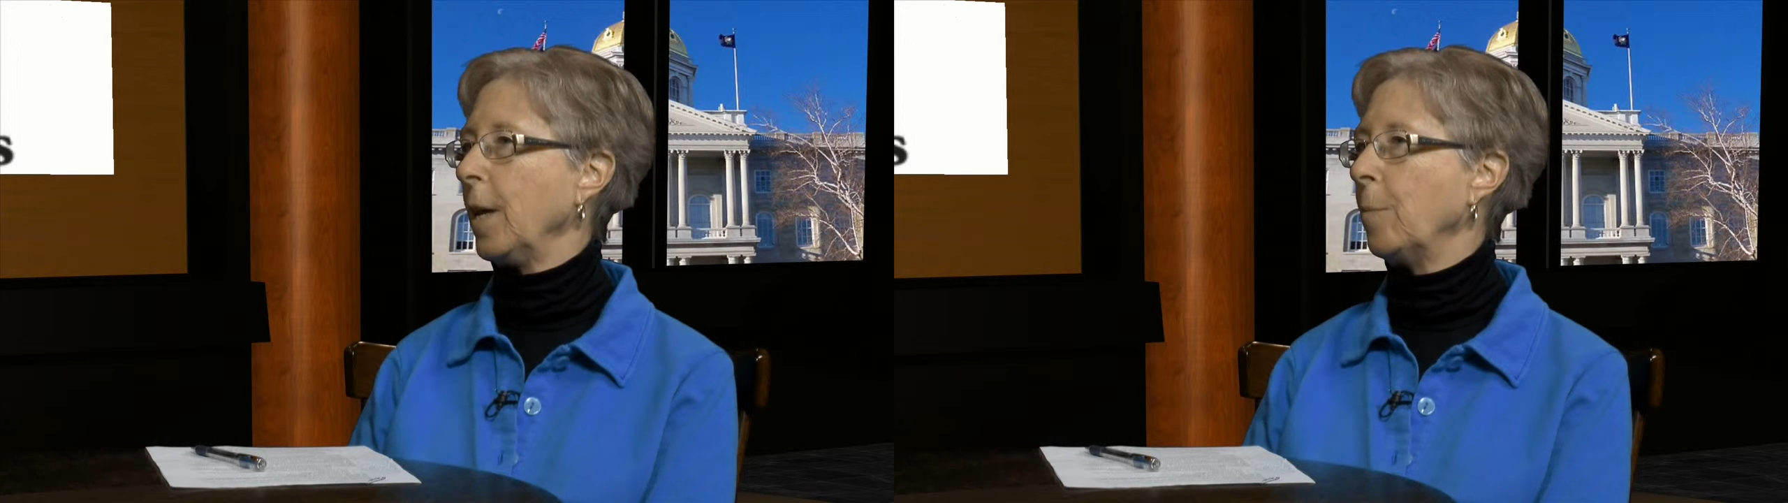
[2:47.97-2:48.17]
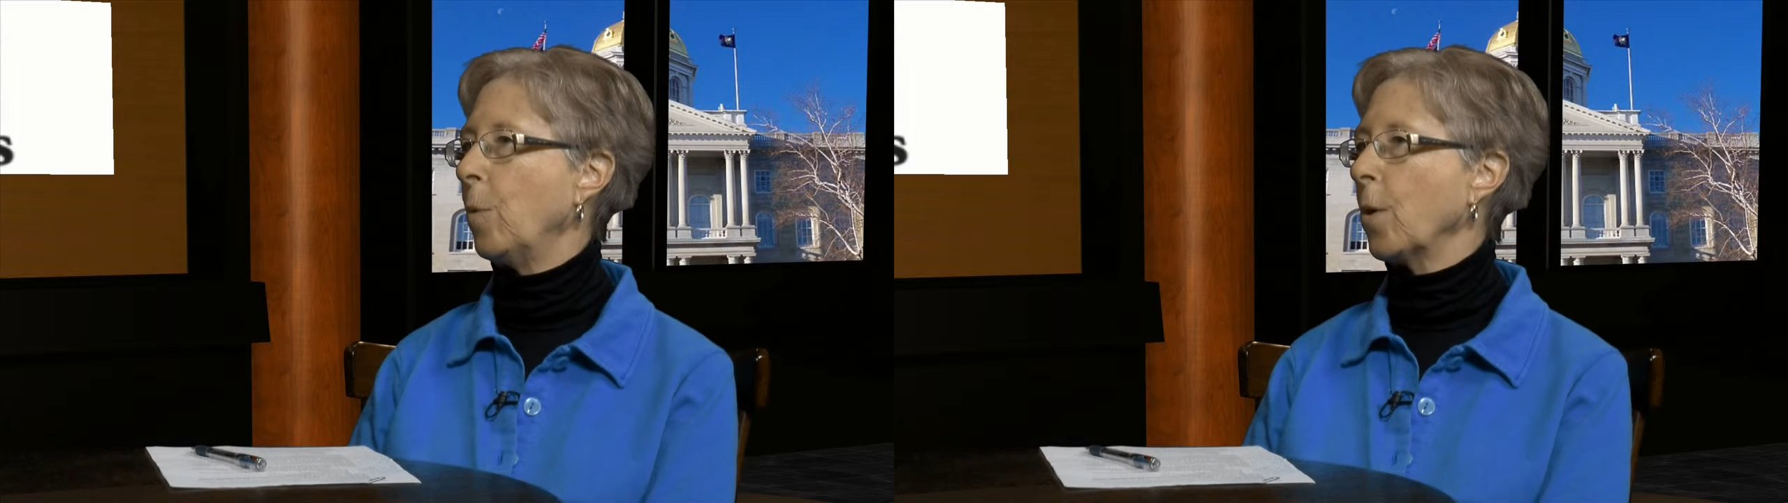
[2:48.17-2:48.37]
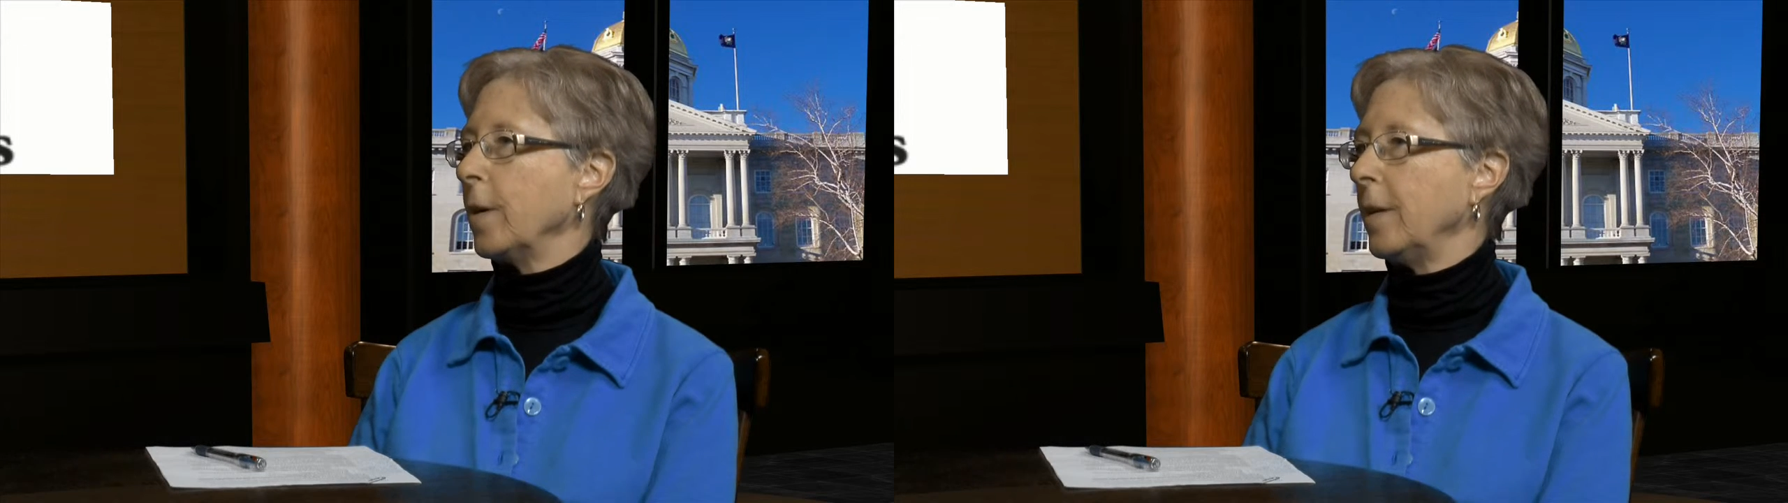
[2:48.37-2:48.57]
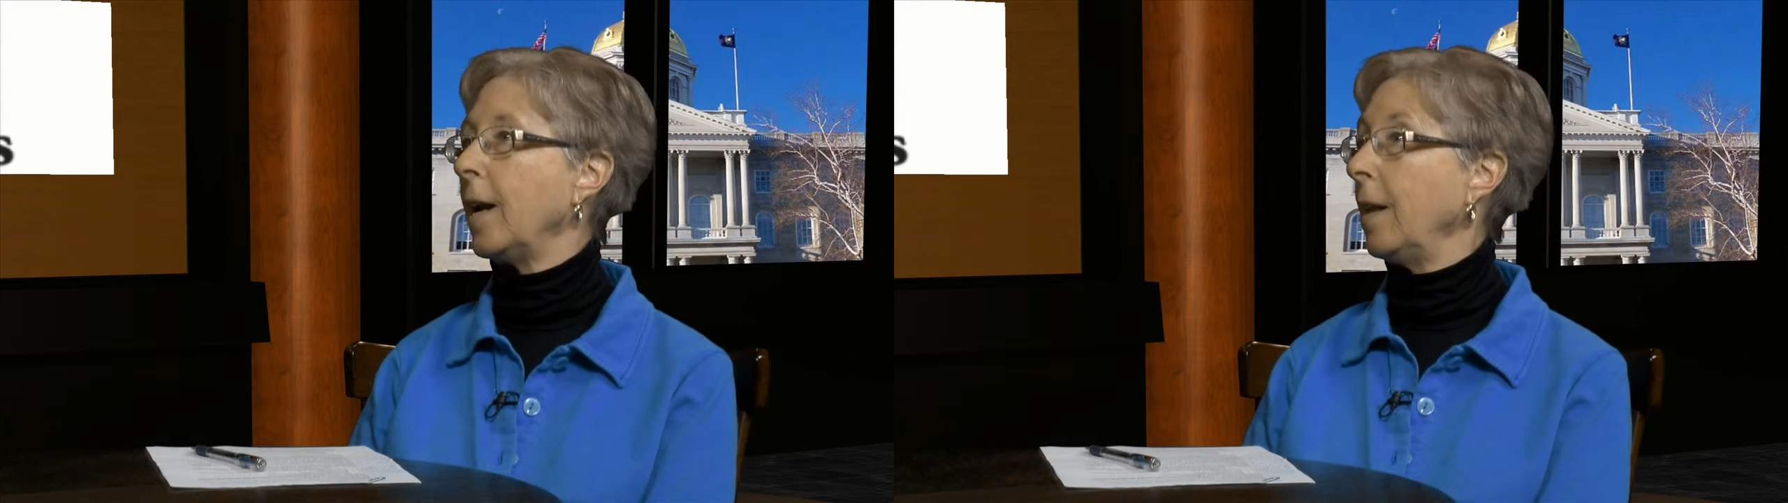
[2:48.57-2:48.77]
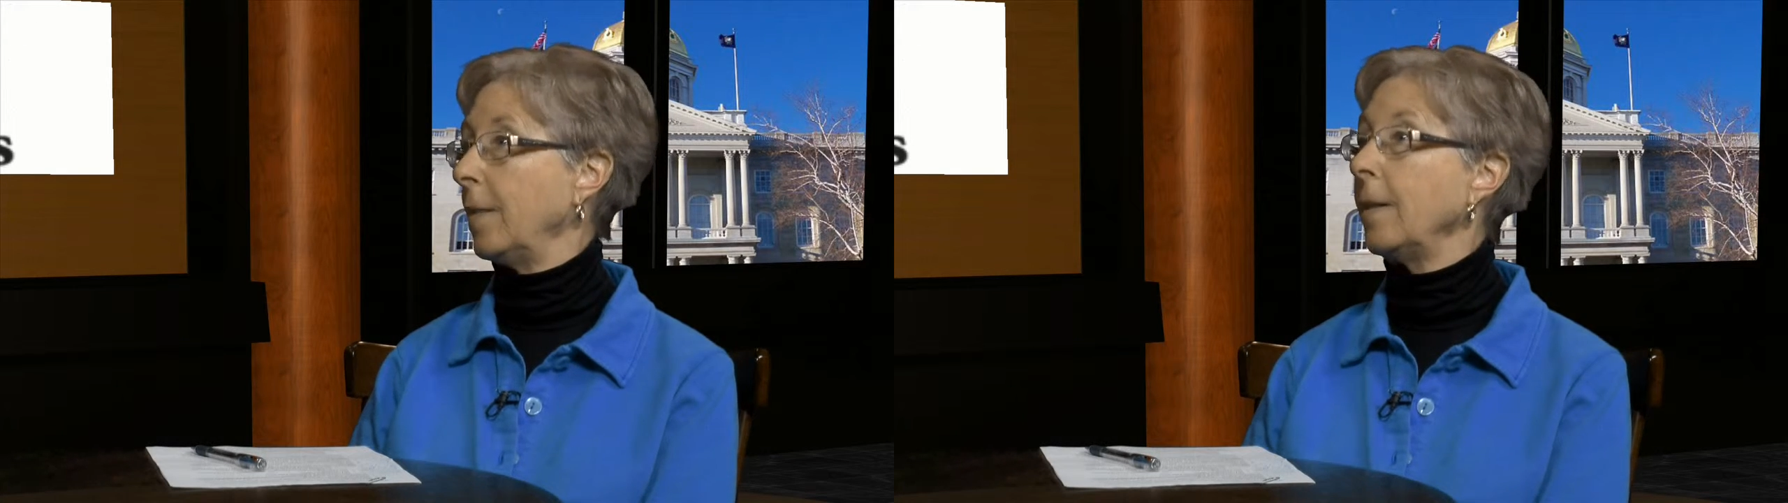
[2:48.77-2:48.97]
important
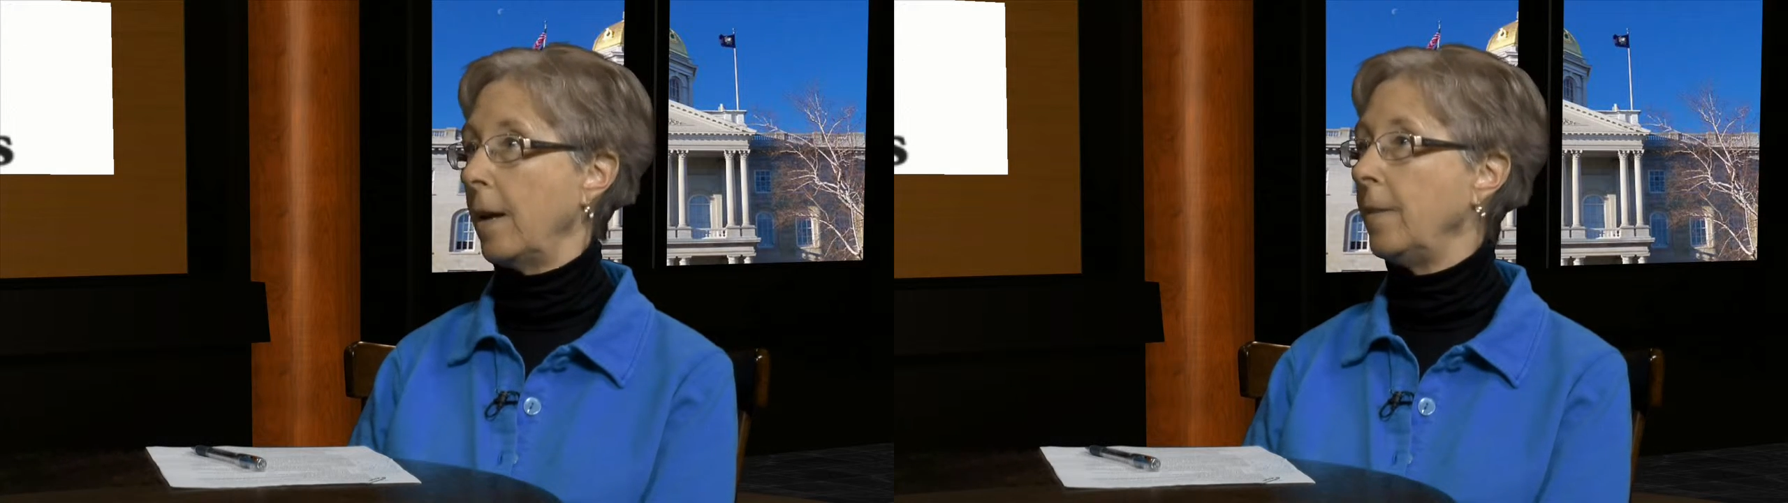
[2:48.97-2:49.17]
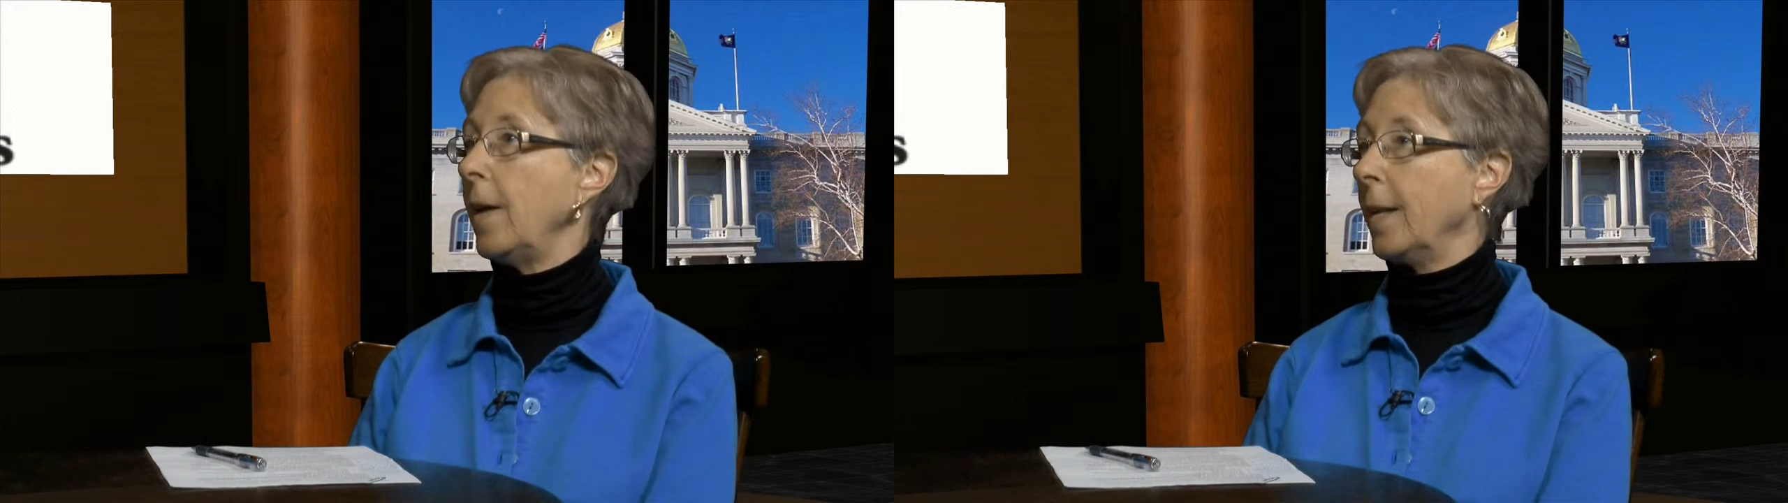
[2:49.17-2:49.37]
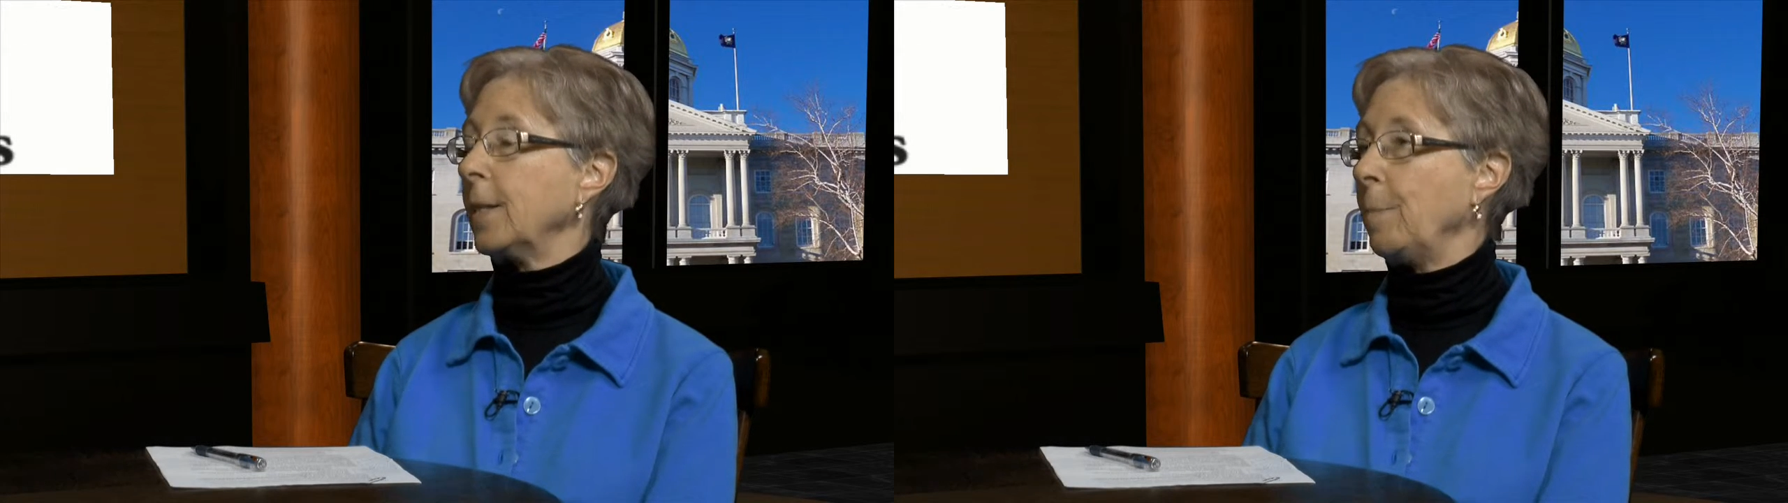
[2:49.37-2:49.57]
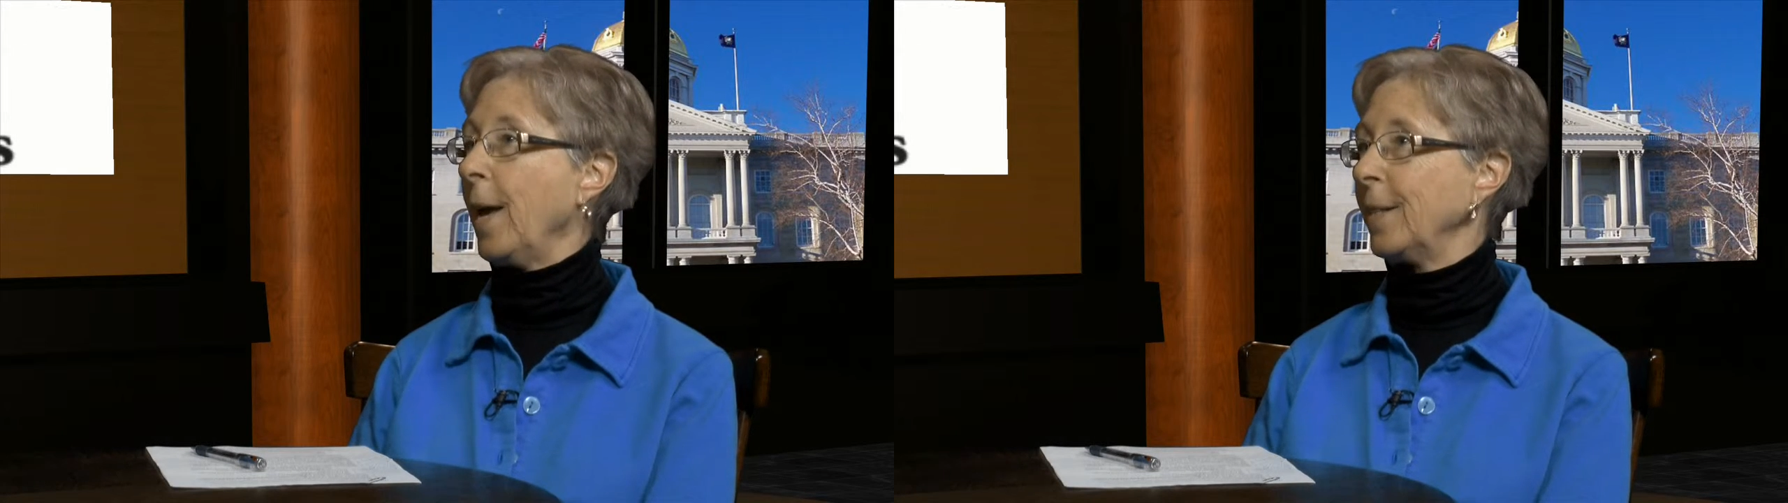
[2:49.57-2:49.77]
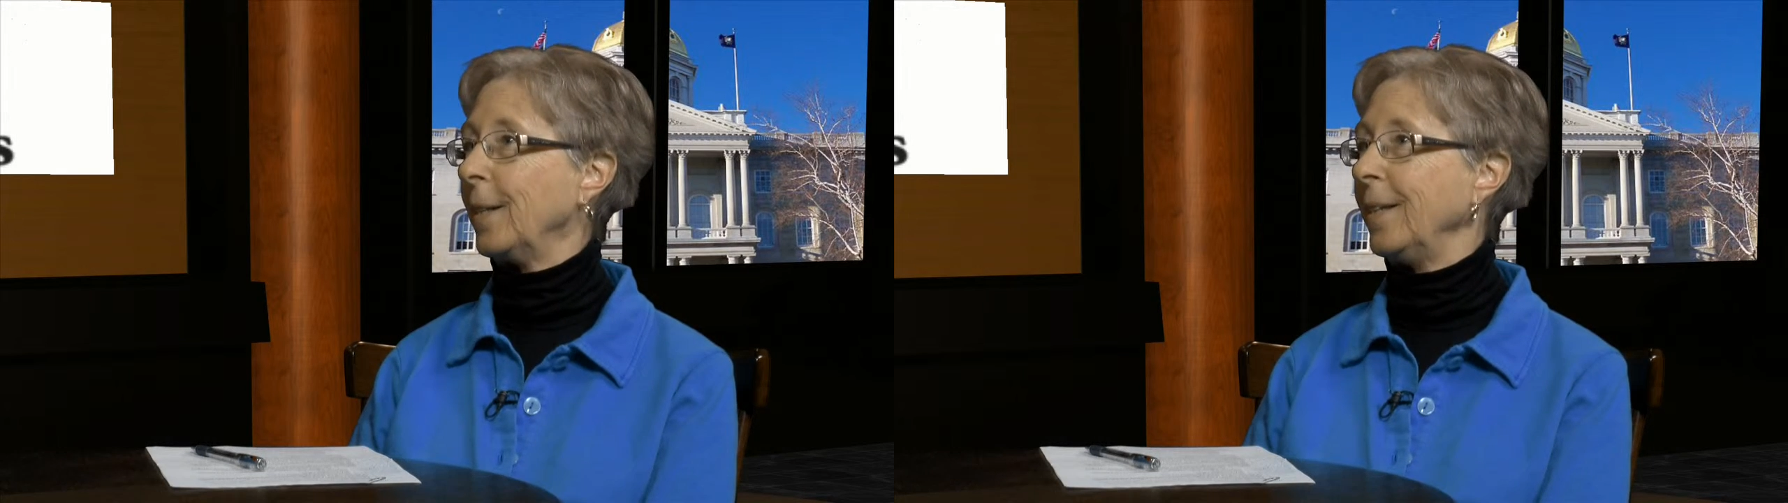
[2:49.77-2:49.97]
and that it's
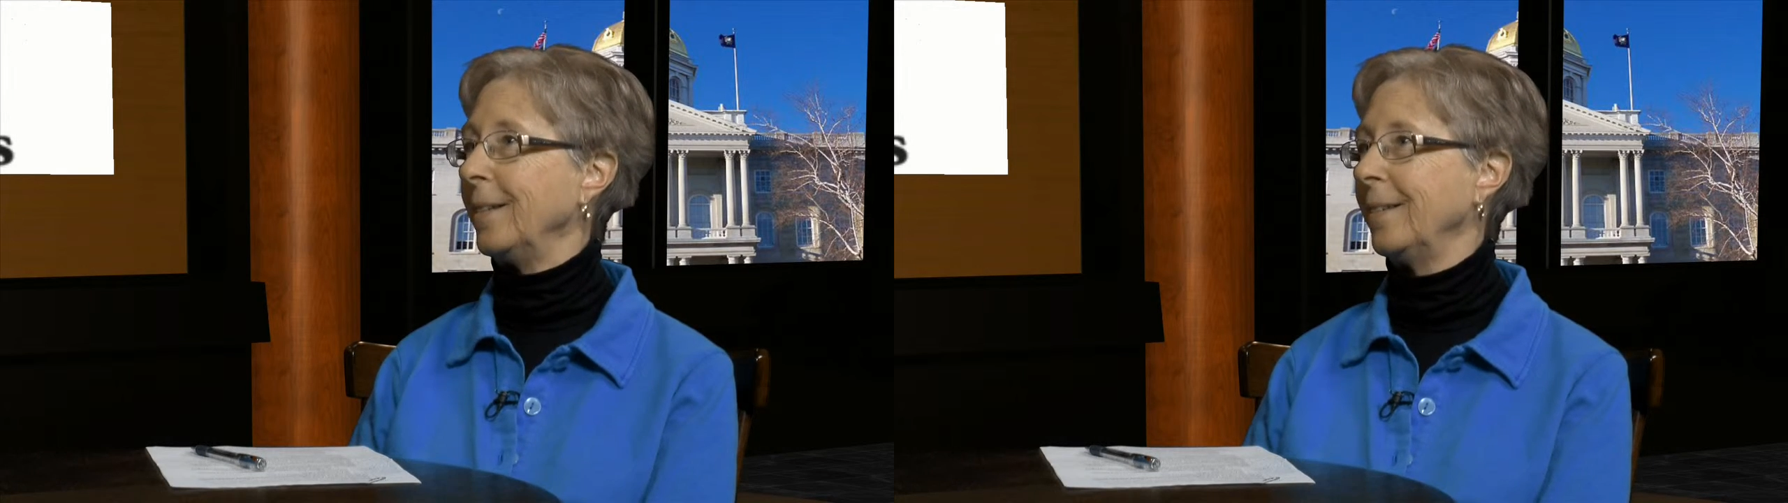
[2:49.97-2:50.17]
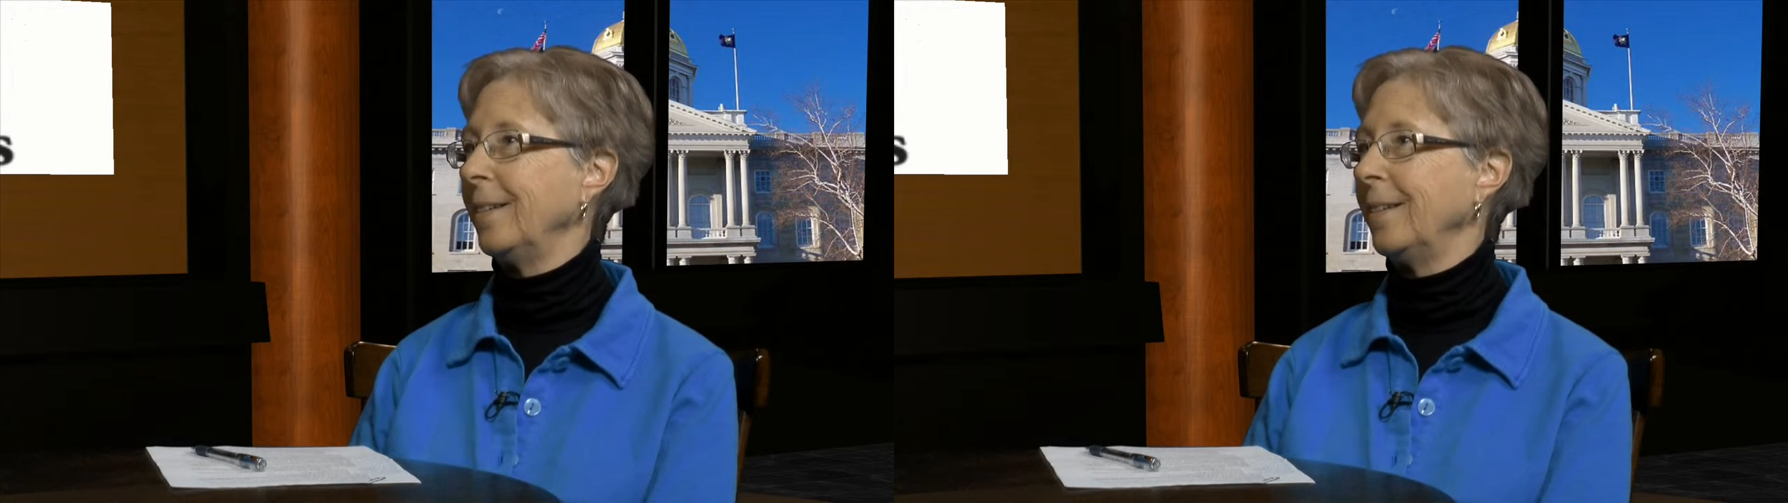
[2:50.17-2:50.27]
manly.